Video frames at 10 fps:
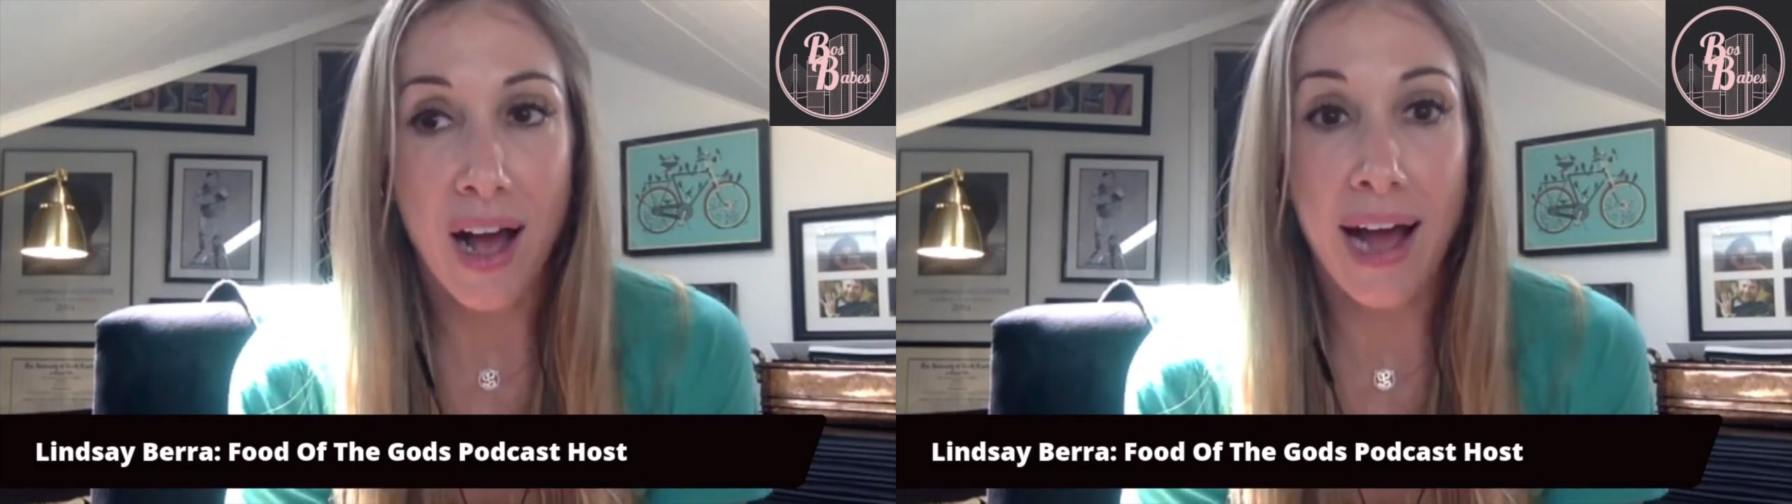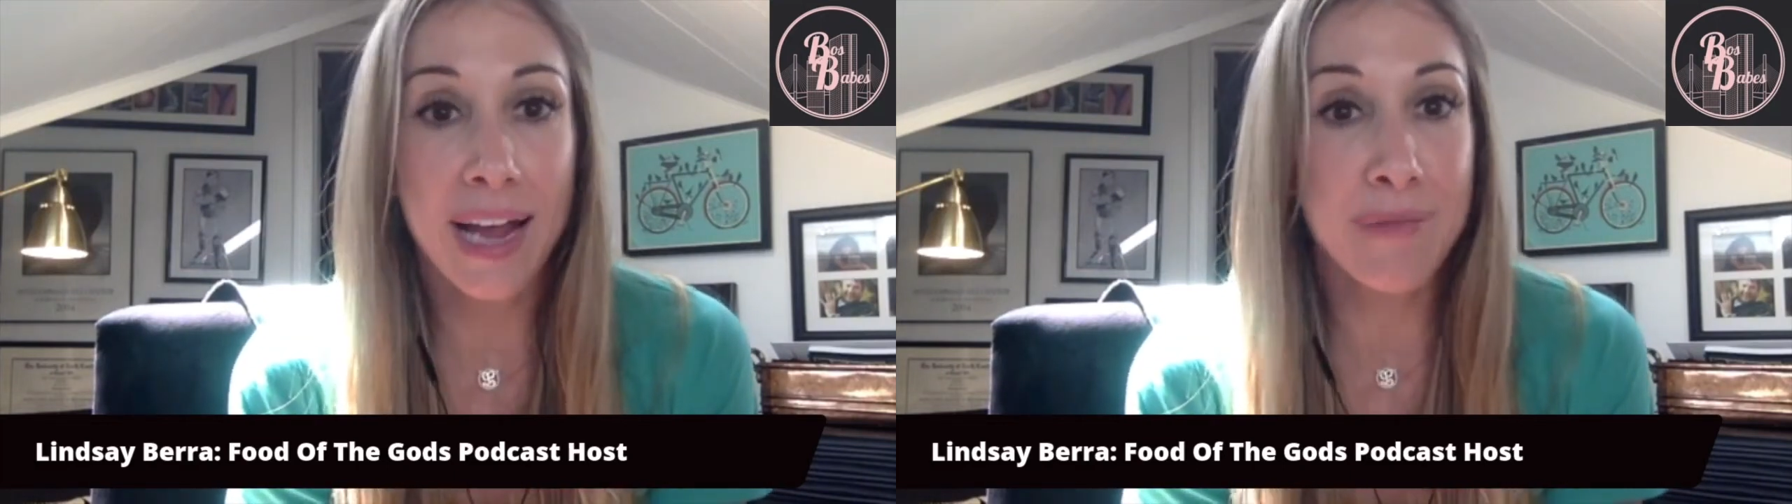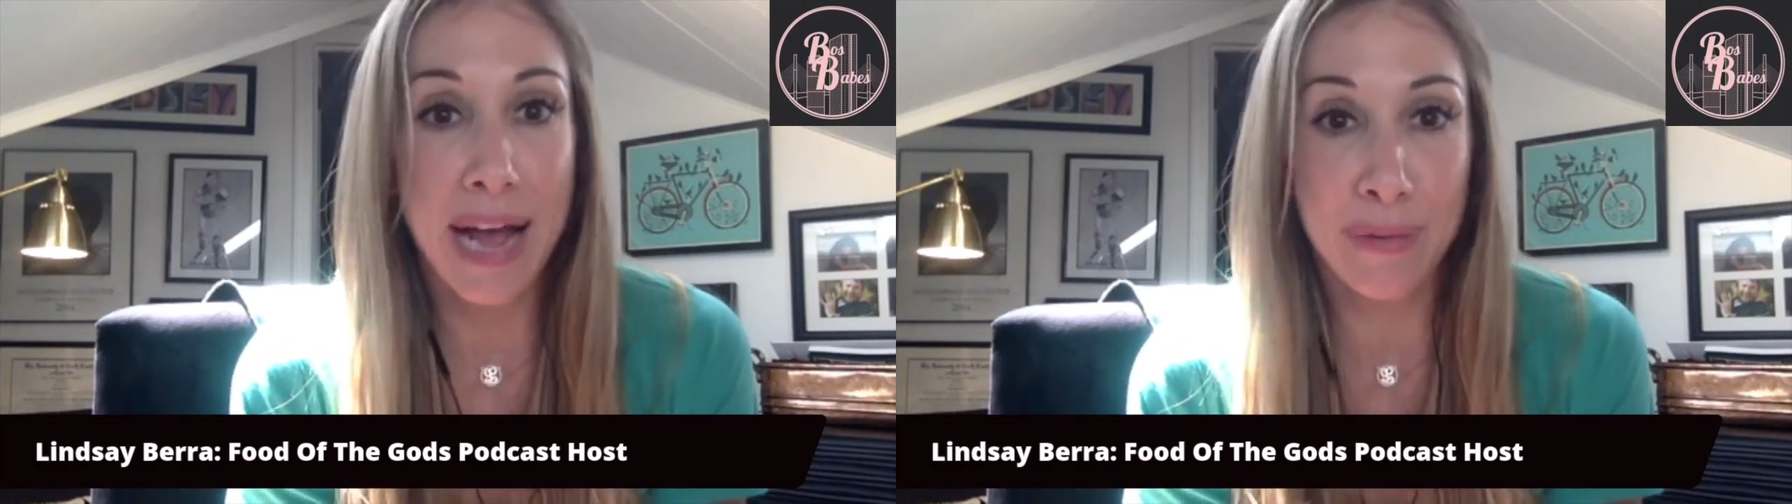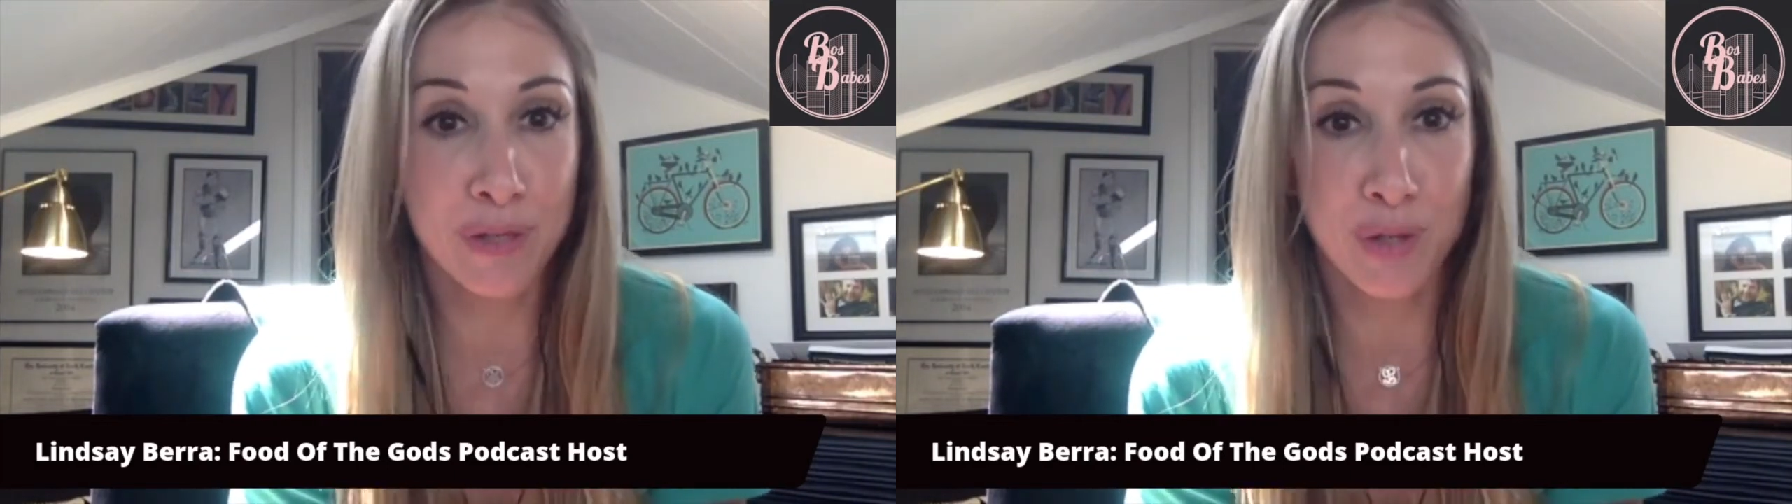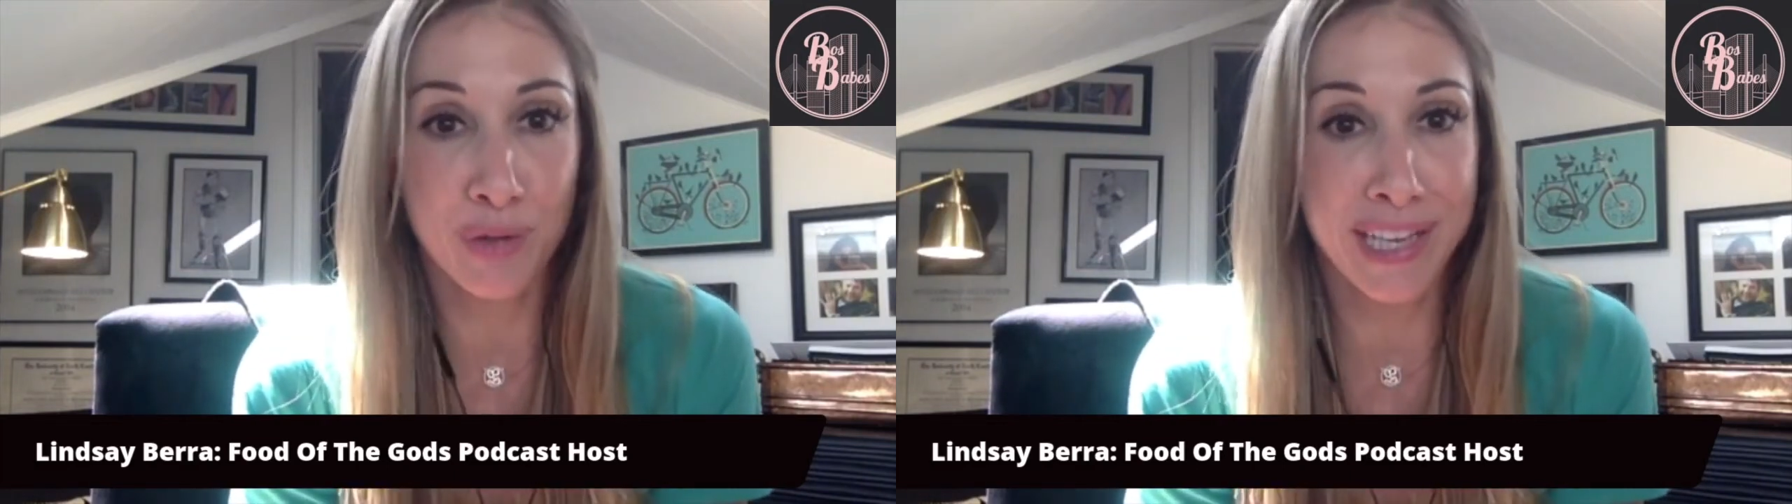I am
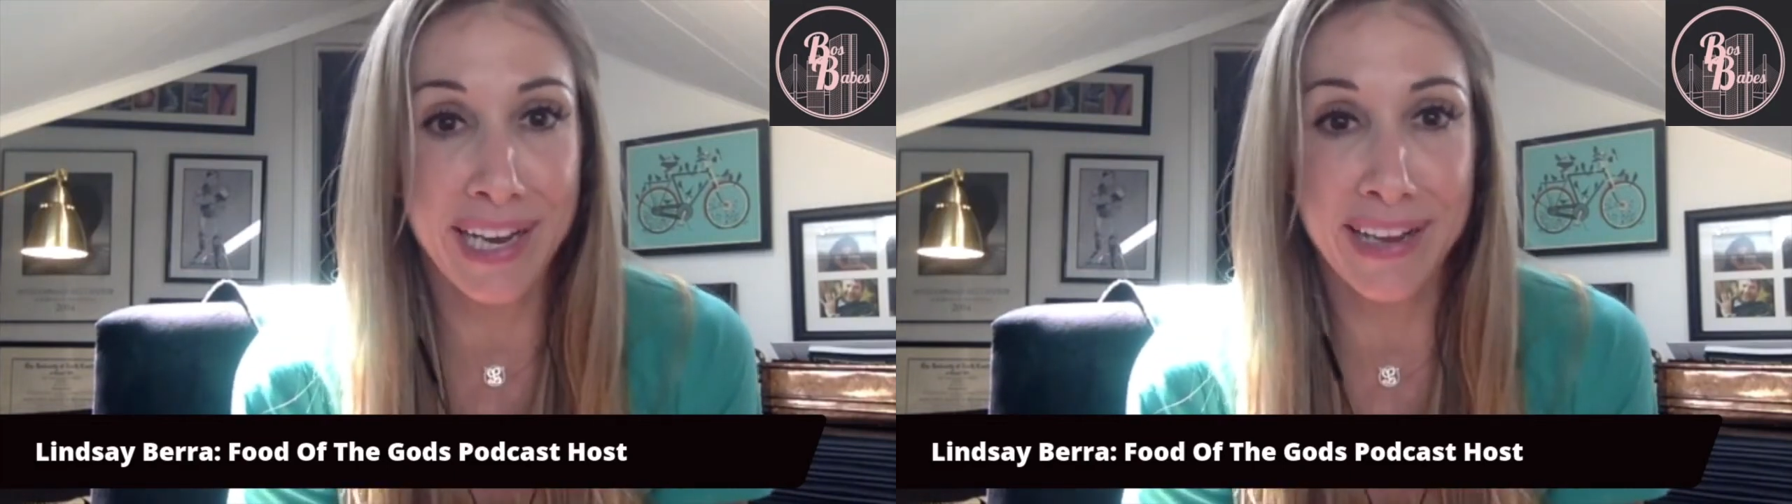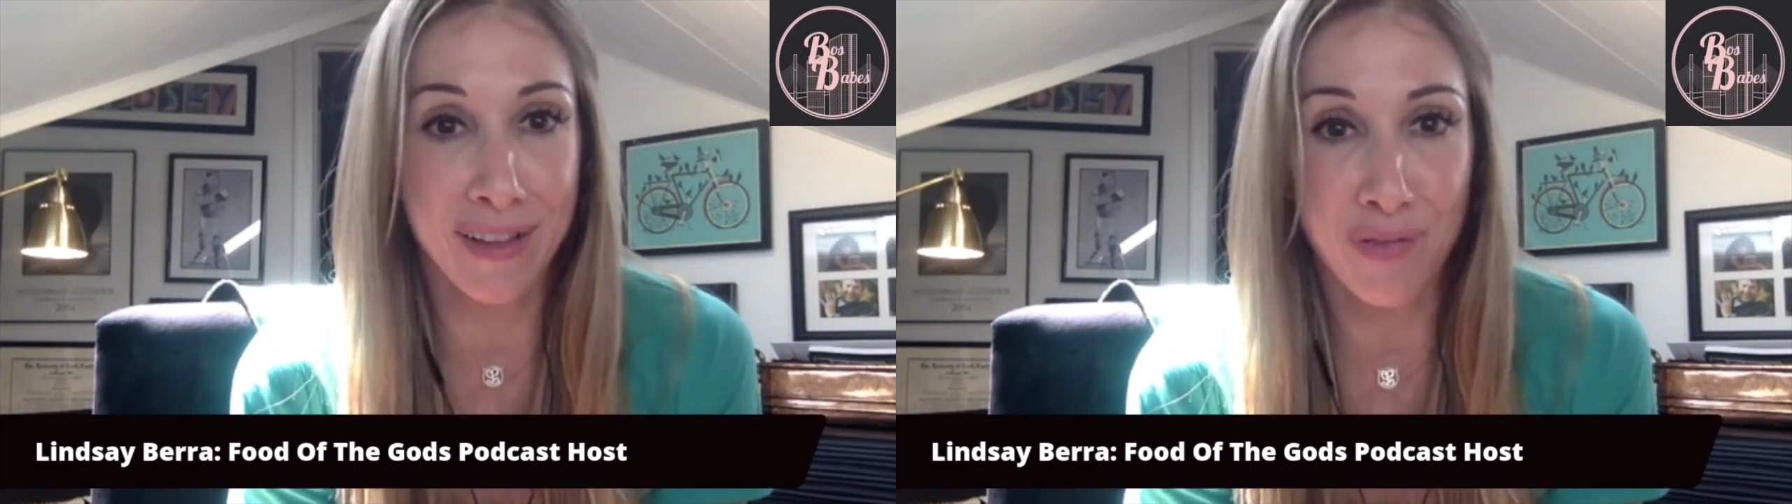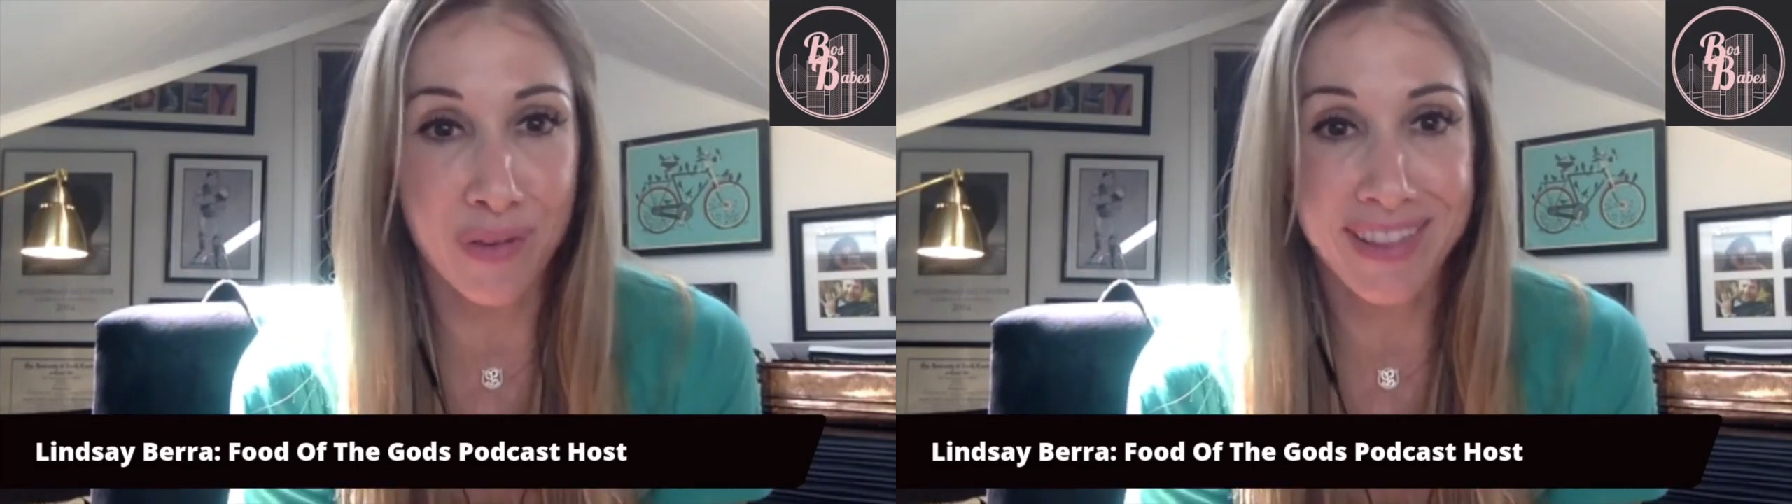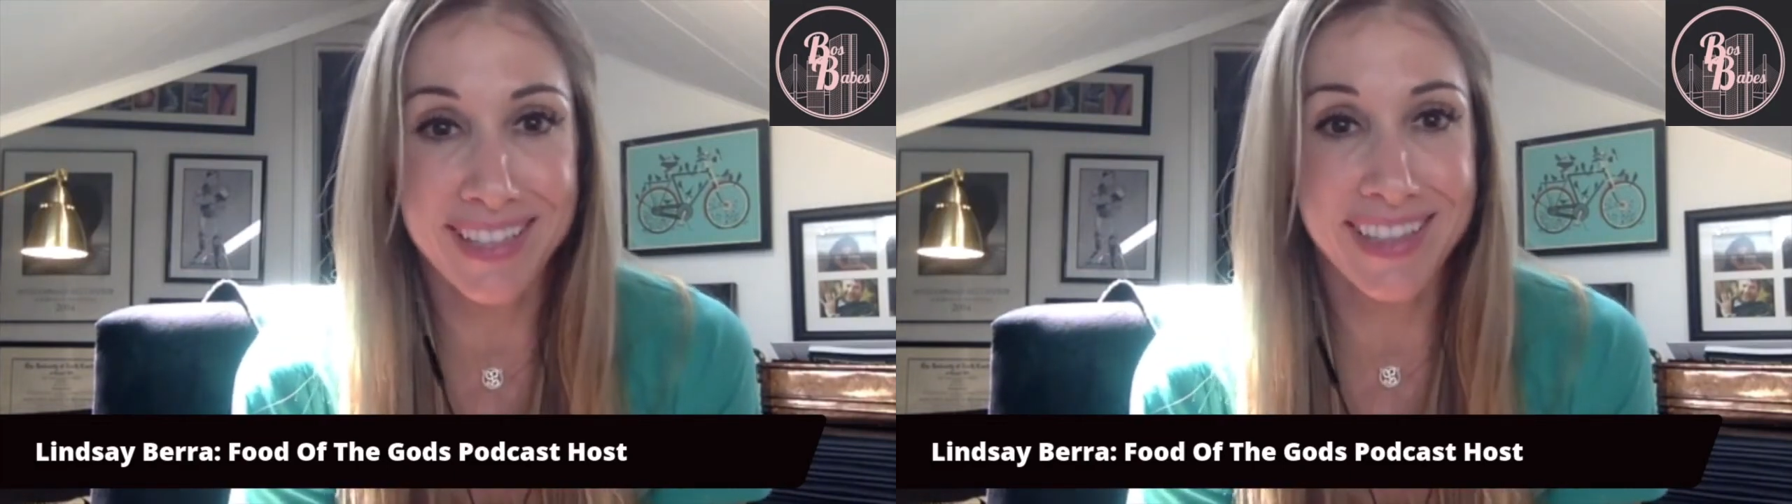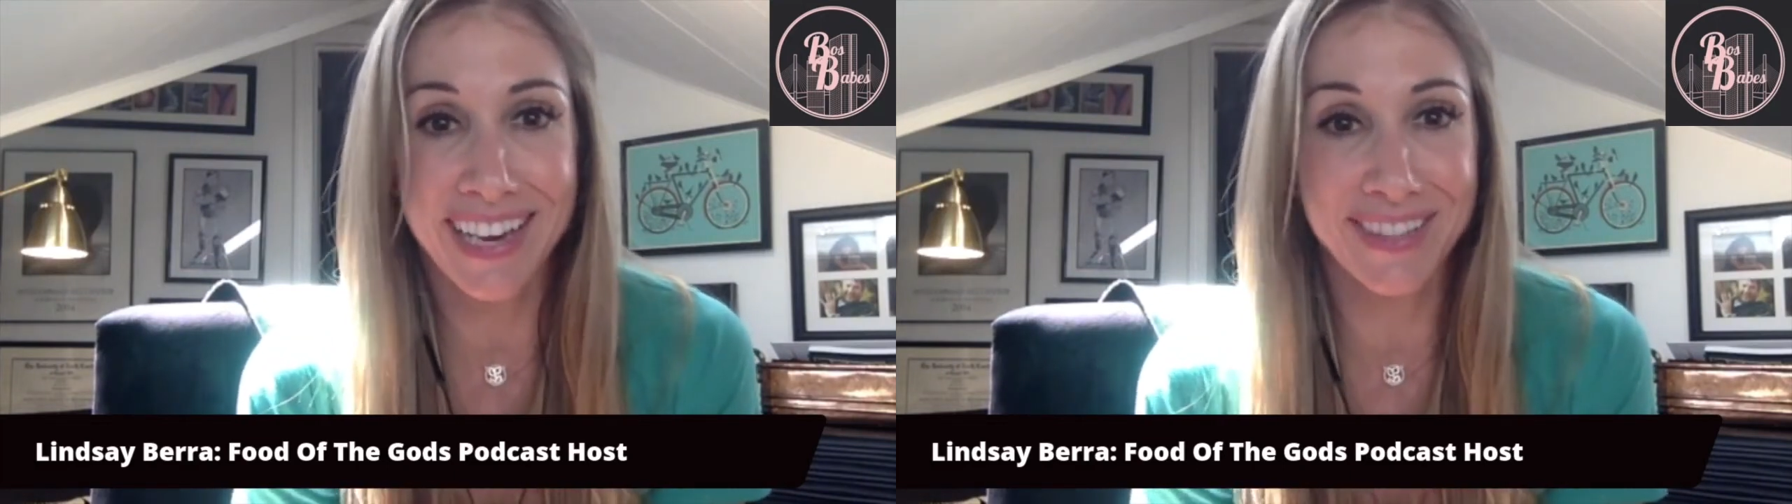absolutely in love with this
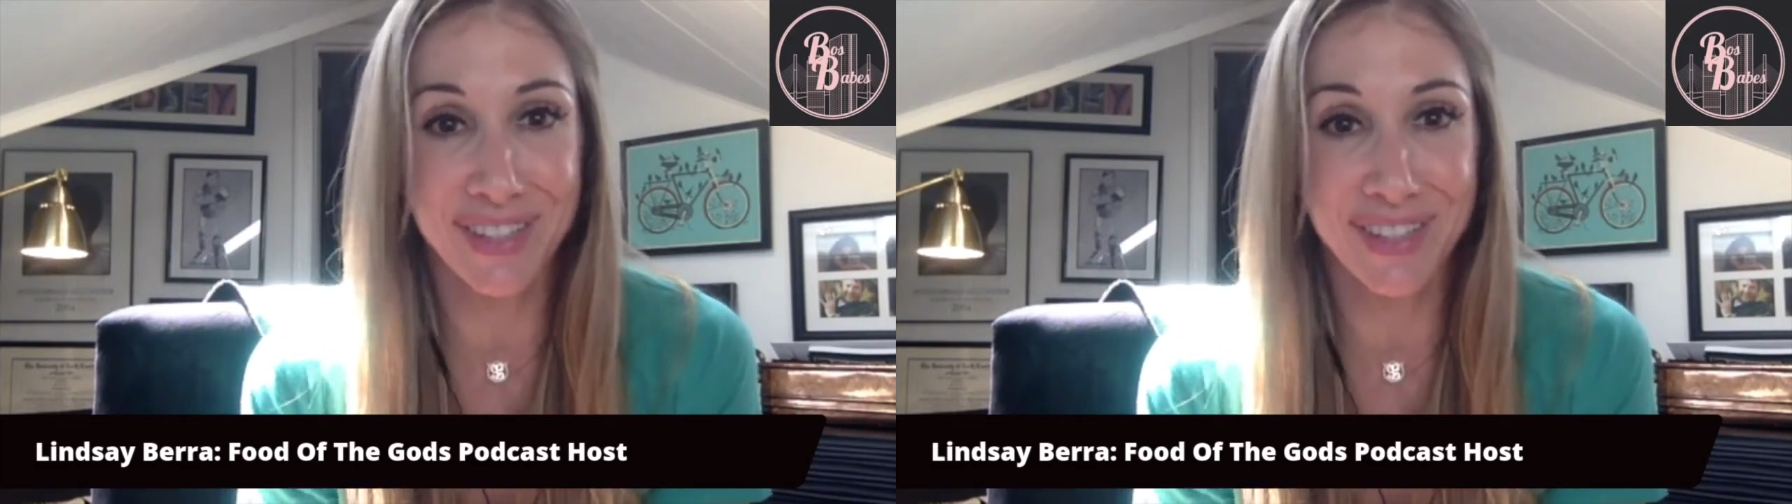thing.